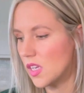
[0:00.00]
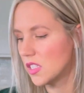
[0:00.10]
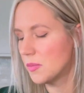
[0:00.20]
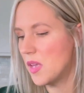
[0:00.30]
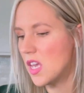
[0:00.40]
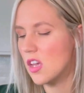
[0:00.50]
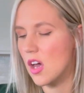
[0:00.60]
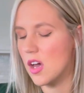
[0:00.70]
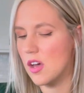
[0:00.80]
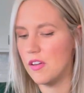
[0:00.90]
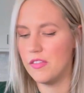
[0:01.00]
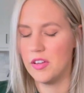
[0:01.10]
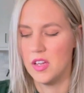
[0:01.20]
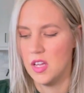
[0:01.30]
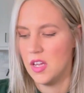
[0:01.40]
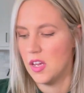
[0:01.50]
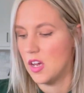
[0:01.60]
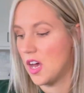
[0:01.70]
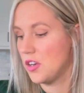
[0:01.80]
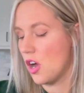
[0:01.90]
Speaking of
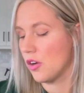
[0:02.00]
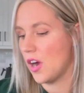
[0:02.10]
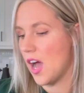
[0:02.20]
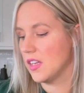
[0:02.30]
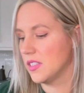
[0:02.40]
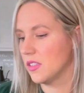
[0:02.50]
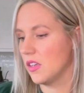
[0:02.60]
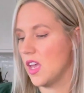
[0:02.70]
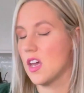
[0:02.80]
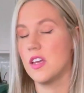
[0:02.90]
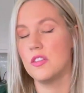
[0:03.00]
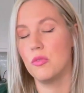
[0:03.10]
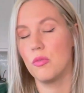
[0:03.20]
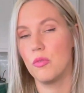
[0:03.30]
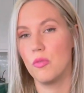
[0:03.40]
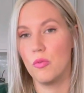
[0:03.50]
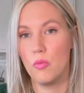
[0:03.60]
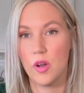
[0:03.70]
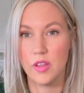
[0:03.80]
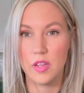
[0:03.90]
Knotgrass, and
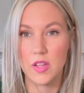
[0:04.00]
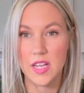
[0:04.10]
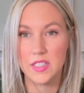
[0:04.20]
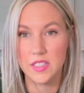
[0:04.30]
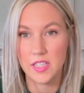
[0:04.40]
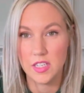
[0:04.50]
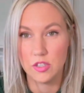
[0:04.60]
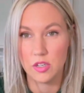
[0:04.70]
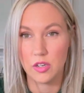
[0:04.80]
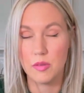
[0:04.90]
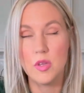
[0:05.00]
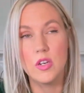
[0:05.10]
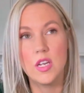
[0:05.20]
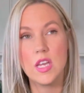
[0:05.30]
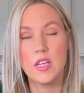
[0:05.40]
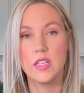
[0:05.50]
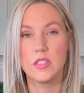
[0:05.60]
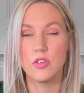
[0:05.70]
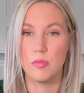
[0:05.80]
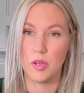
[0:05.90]
one of the classes I teach at our community
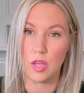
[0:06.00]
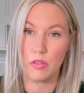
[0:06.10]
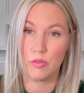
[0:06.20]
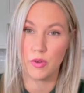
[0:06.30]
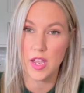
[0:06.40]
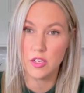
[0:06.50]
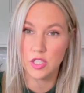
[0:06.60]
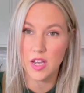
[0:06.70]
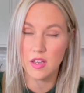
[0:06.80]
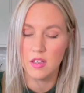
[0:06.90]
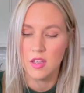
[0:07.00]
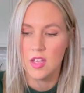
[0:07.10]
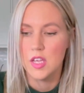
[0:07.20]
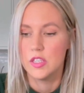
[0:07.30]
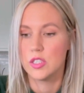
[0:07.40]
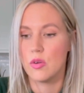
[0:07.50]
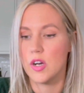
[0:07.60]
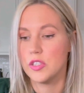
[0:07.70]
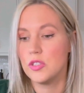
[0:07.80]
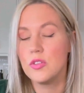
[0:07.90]
is Notebooking Through Asia. So
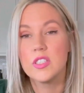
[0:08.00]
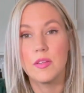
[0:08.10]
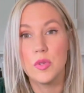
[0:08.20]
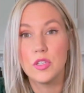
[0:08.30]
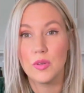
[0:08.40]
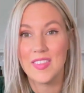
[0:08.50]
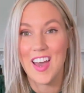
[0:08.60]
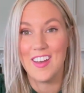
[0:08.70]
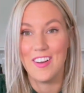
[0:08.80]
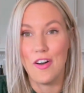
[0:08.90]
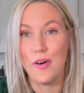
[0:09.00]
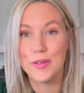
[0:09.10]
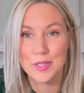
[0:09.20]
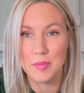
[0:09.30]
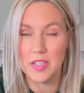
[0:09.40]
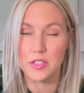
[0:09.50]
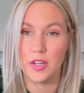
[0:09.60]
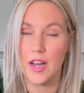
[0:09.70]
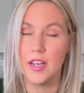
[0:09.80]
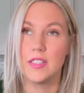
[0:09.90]
our students have been doing that all semester,
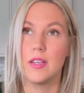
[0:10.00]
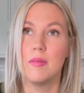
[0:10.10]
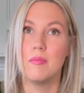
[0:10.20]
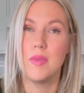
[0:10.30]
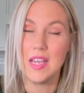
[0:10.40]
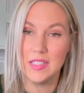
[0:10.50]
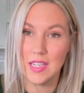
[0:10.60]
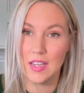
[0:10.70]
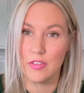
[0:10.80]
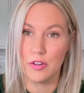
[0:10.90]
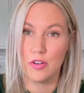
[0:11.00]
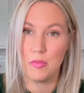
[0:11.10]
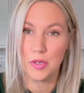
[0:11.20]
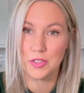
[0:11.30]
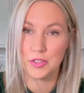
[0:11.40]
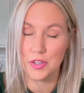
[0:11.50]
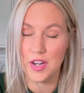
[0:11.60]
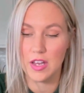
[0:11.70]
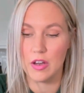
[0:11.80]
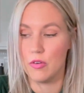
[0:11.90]
and it's amazing, and their notebooks are
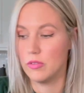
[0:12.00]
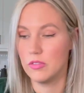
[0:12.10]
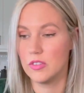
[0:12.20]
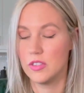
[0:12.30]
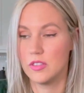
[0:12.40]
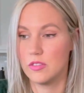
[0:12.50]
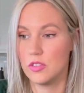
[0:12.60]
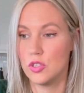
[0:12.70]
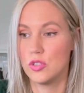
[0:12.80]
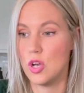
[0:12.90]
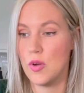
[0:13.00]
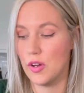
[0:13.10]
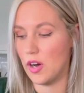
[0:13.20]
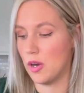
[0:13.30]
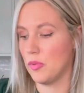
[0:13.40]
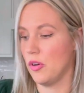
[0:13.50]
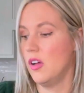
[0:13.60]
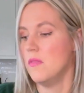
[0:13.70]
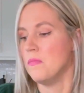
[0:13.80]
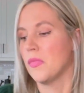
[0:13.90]
turning out so
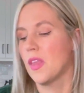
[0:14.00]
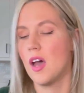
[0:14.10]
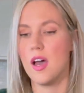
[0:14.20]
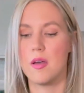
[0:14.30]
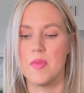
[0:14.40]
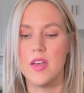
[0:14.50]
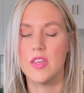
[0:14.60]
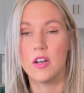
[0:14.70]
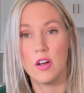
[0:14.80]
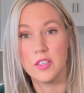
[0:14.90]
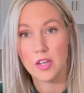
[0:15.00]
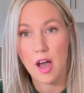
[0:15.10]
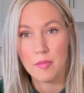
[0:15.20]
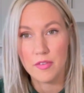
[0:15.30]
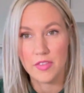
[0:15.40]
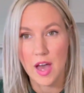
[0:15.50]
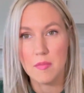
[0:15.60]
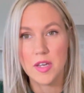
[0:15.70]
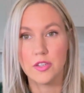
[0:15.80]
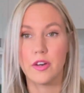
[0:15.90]
incredible. And on top of
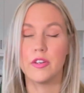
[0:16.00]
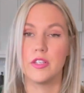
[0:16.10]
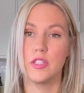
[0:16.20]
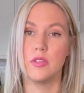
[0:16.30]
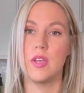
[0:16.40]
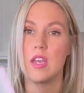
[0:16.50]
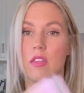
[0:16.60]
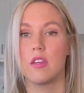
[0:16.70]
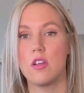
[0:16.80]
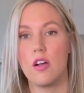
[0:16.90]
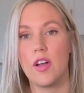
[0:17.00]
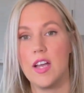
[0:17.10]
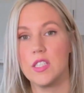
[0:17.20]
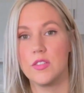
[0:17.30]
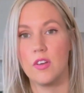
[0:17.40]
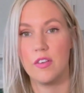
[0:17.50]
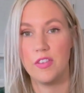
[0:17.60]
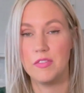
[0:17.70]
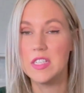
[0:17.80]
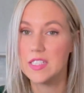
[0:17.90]
that, my daughter is doing the Knotgrass
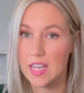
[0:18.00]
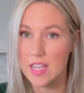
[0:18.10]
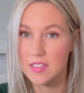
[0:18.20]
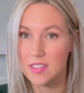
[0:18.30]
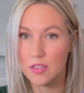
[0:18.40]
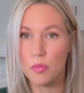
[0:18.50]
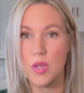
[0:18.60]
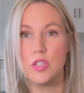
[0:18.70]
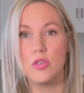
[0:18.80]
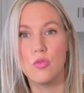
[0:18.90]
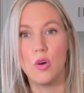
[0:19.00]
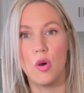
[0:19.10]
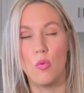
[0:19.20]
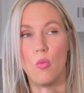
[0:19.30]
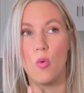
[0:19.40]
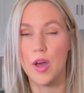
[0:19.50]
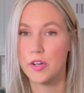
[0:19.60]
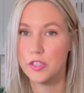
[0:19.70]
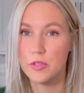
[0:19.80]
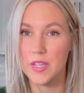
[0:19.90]
50 States. We do 1
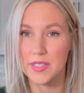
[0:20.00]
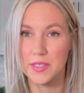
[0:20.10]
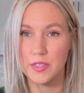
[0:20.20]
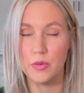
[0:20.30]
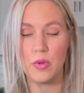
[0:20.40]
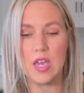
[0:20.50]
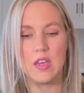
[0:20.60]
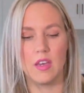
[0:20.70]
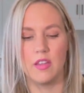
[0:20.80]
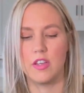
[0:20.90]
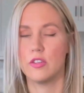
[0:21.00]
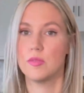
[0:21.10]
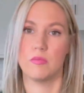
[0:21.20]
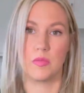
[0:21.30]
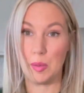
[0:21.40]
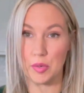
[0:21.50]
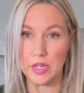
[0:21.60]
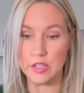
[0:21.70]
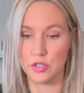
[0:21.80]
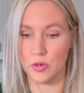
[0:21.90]
or 2 lessons a week. They're
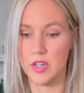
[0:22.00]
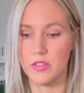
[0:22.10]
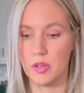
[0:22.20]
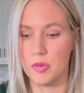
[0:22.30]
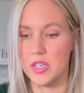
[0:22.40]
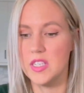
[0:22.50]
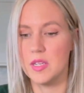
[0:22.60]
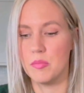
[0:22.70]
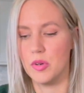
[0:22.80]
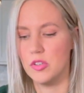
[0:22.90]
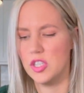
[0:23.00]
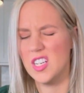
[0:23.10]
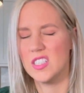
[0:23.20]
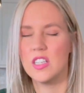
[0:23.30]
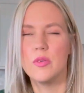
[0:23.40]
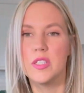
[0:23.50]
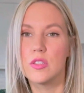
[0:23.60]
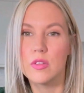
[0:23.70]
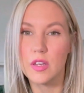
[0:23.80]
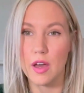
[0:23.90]
pretty short, they're pretty simple. She doesn't always
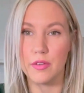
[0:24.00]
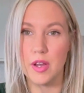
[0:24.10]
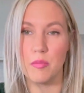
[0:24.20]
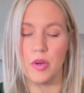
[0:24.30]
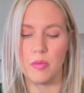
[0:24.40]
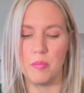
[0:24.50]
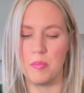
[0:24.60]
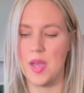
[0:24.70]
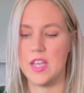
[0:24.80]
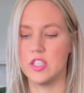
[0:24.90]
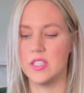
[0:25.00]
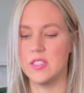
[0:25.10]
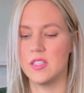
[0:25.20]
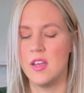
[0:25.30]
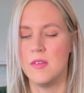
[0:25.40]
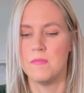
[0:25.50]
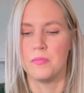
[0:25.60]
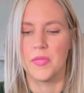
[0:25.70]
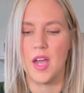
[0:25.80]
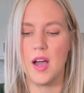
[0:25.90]
do the coloring book pages,
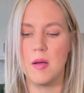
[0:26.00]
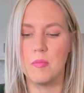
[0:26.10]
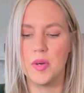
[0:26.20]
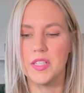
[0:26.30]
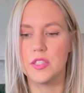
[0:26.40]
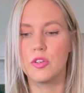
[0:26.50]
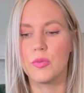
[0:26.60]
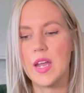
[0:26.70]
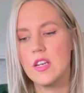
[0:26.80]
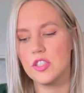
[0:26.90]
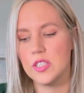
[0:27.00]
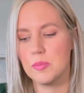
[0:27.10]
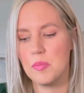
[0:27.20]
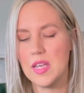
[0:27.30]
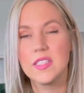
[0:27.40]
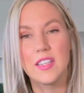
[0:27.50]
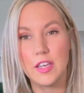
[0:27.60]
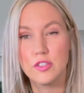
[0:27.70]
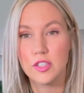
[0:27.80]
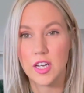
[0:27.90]
but it's a great, just basic
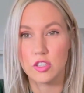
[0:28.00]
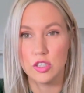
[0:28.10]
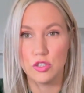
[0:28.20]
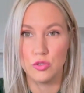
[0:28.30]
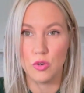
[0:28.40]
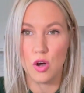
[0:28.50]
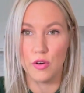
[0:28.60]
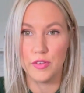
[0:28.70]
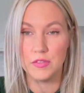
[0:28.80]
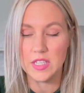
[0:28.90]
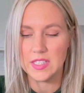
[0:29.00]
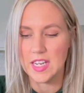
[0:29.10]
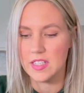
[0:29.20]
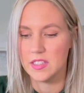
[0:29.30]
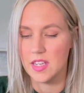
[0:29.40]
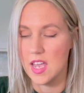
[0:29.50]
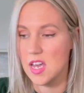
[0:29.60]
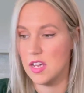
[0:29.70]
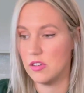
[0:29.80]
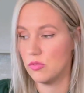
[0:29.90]
introduction to all 50 states,
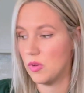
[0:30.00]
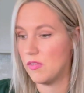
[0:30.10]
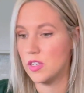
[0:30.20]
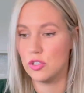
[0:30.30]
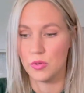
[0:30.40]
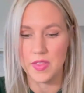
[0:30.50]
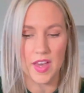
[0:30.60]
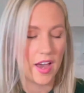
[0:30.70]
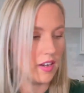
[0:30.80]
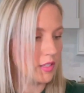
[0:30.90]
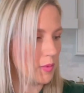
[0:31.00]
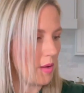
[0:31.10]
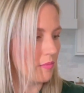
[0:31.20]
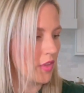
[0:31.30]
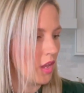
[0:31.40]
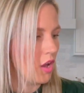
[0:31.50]
and we've enjoyed that as well.